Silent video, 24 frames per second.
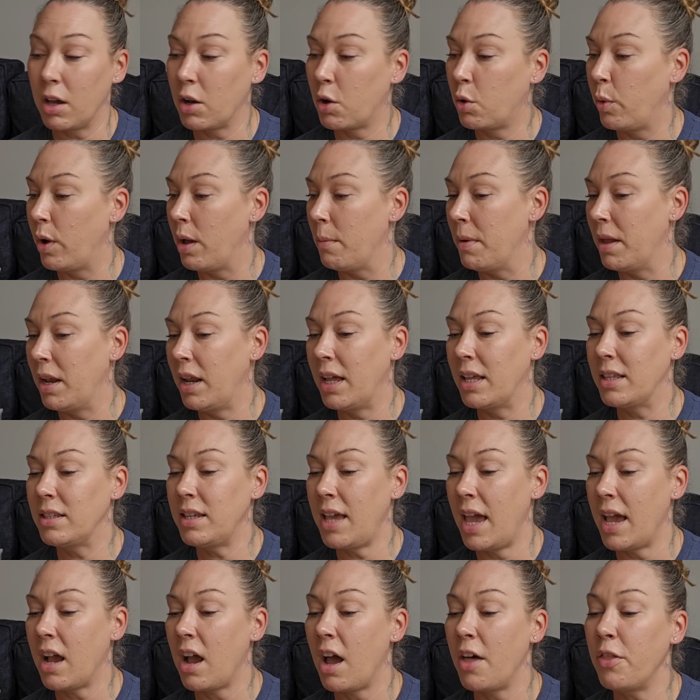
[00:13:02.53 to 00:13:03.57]
equipment and
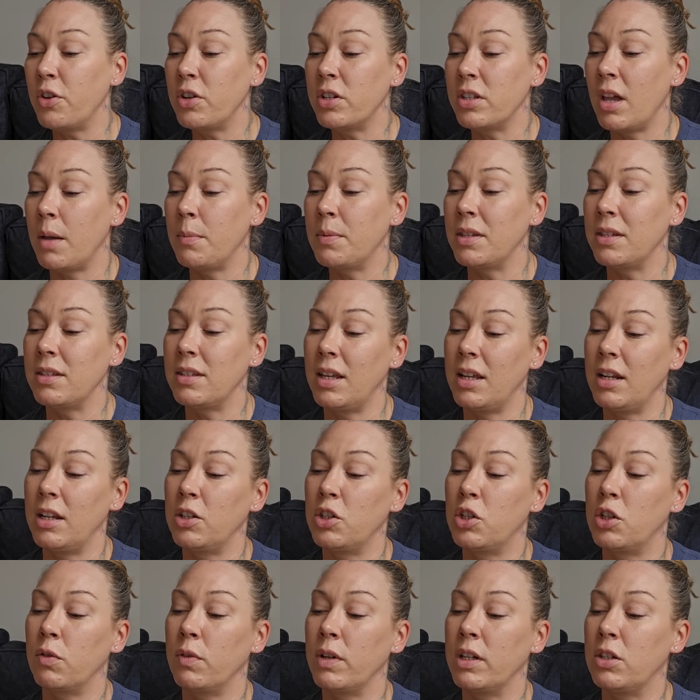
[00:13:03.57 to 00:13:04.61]
take other steps intended
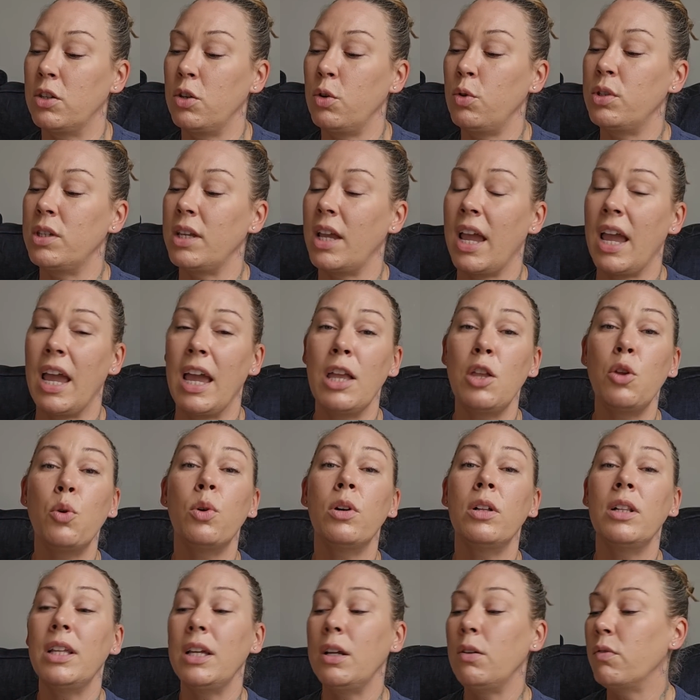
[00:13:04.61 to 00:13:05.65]
to reduce
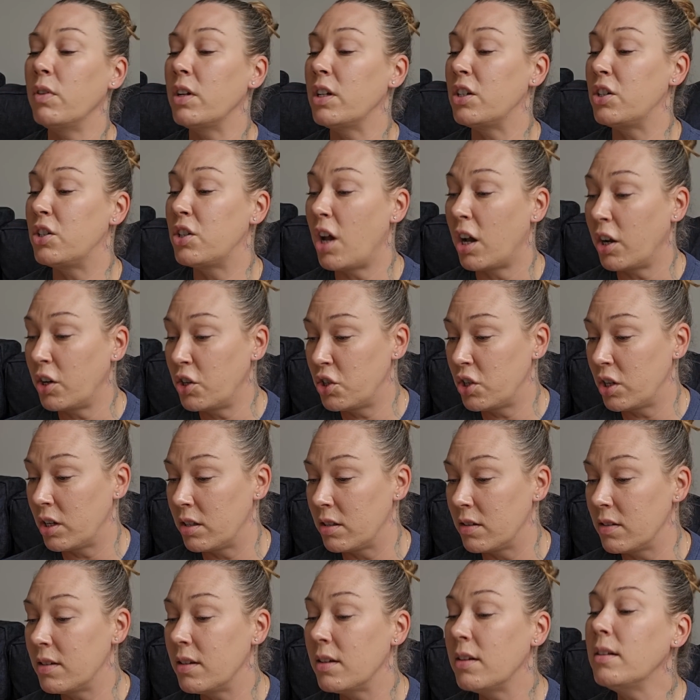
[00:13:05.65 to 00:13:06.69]
annually
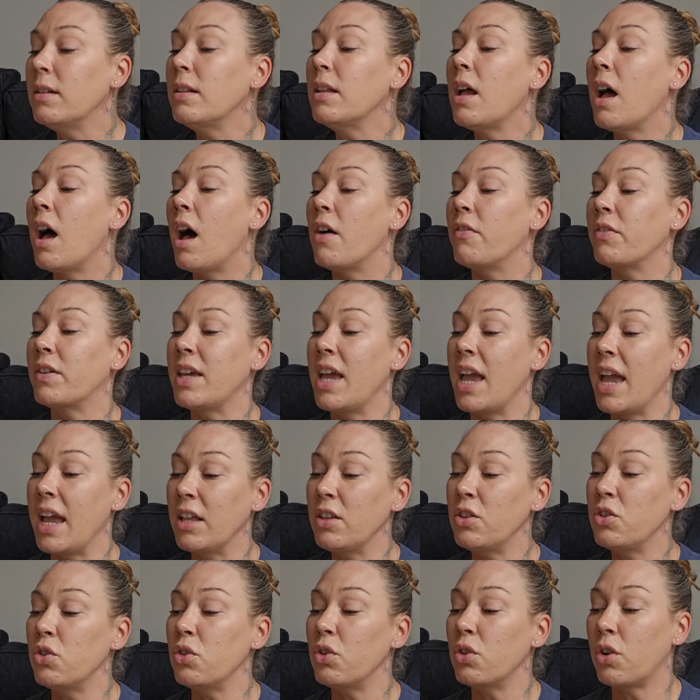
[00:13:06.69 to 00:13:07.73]
reductions of
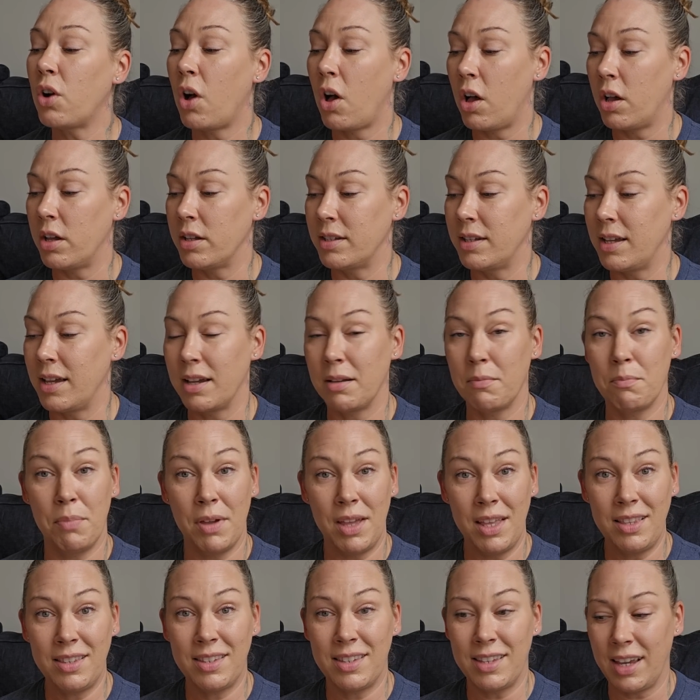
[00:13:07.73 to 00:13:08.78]
cancer causing
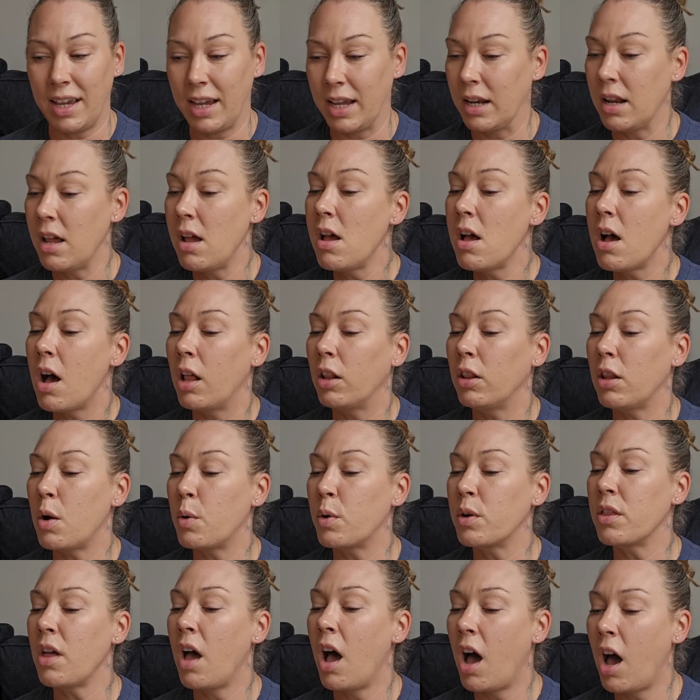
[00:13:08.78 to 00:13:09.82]
benzene, along
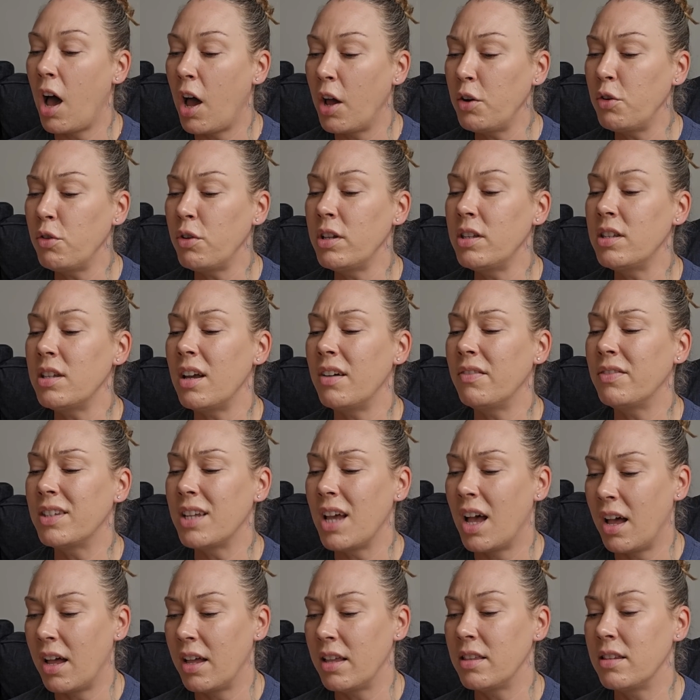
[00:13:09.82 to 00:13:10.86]
with hundreds of
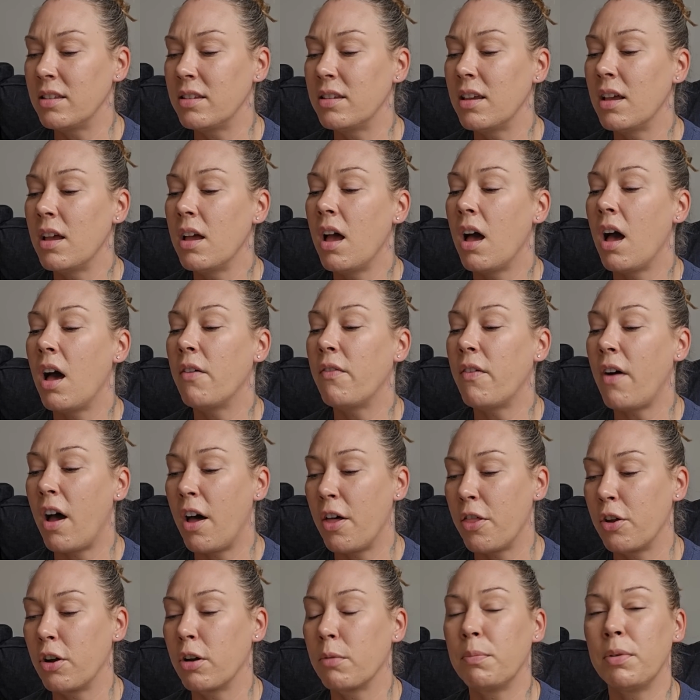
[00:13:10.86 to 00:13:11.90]
tons of
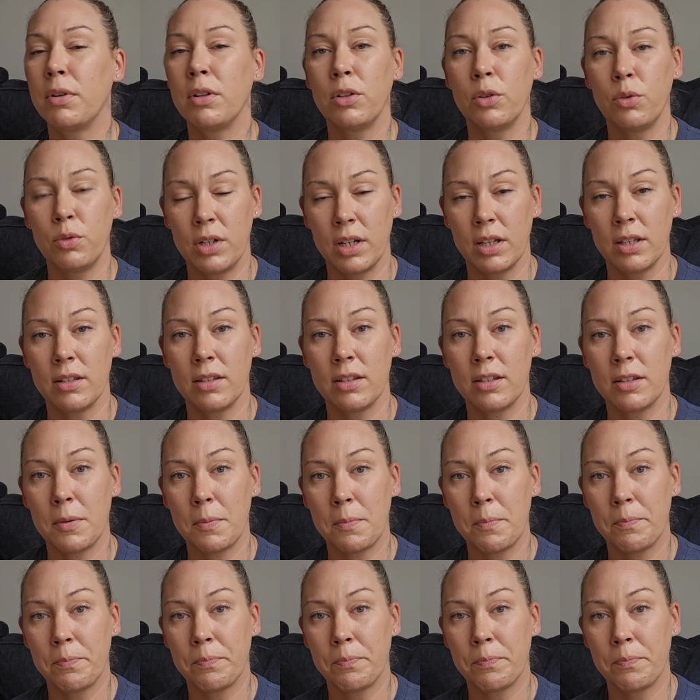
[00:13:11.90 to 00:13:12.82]
other pollutants.